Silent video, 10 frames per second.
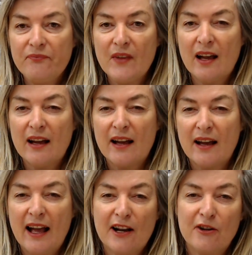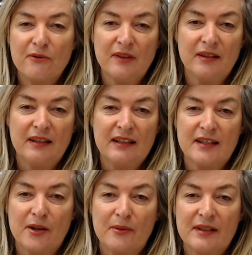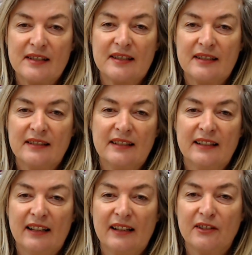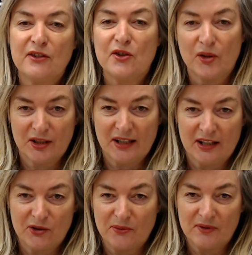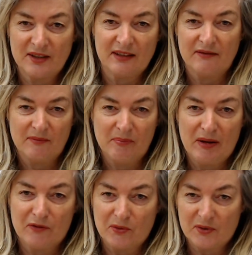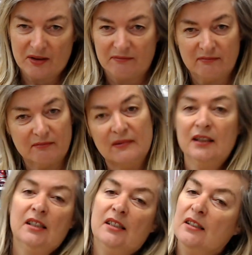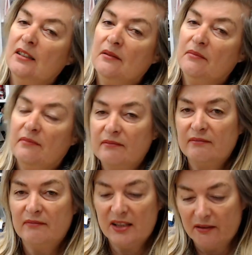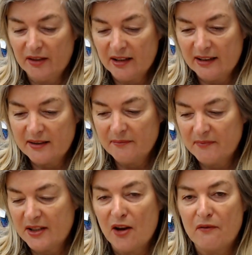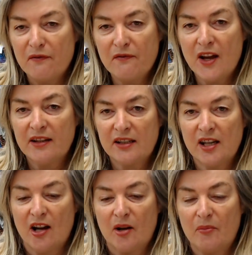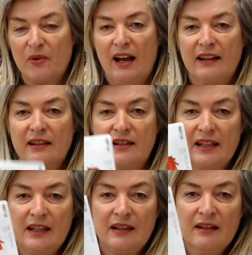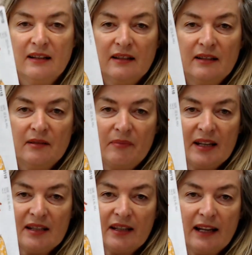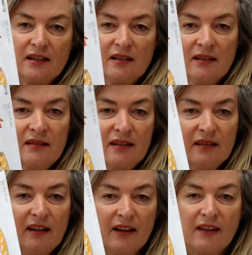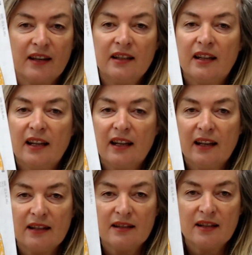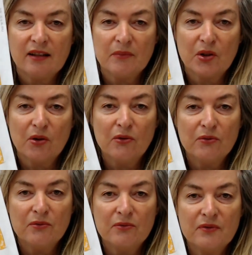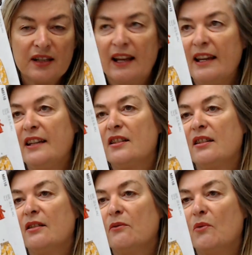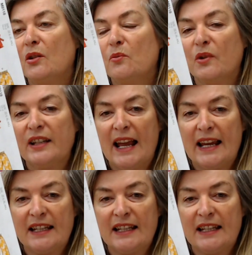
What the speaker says: how the sewers constructed their shorts and pitfalls and stuff like that. So first up, and the best candidate, I think, is Mccall's 8118.